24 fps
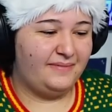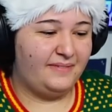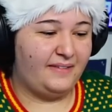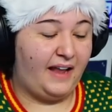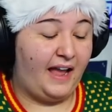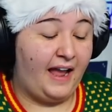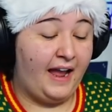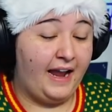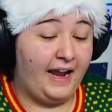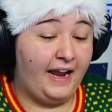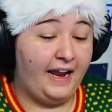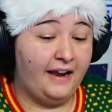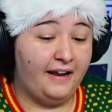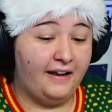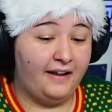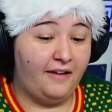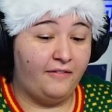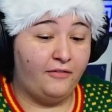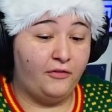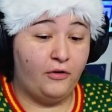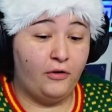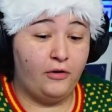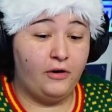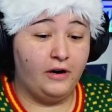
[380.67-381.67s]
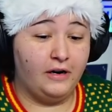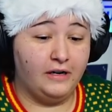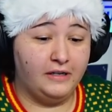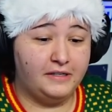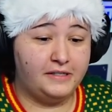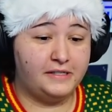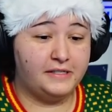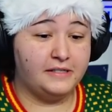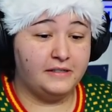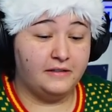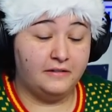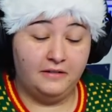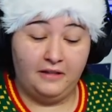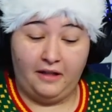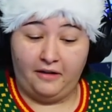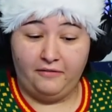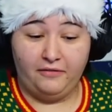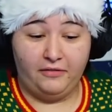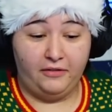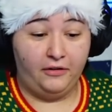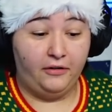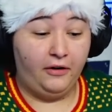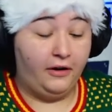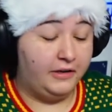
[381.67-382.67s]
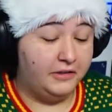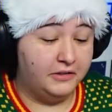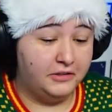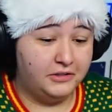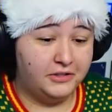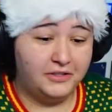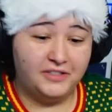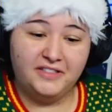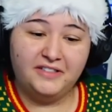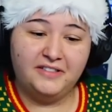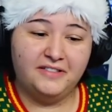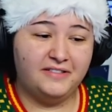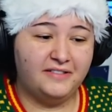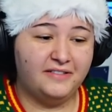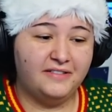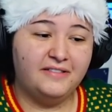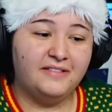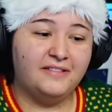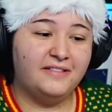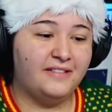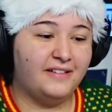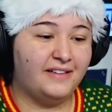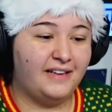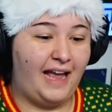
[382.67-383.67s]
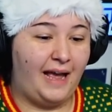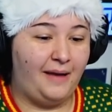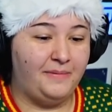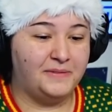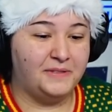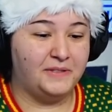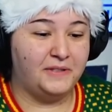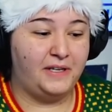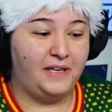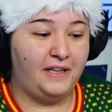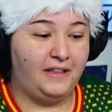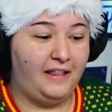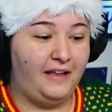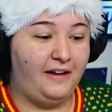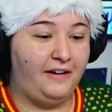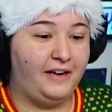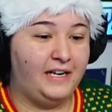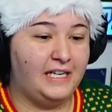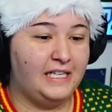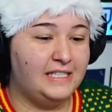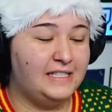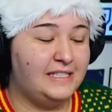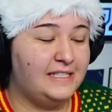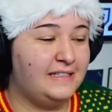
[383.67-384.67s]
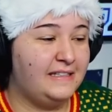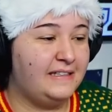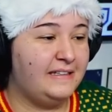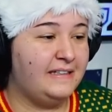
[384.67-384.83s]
I, of course, love the Grinch. Absolutely hilarious.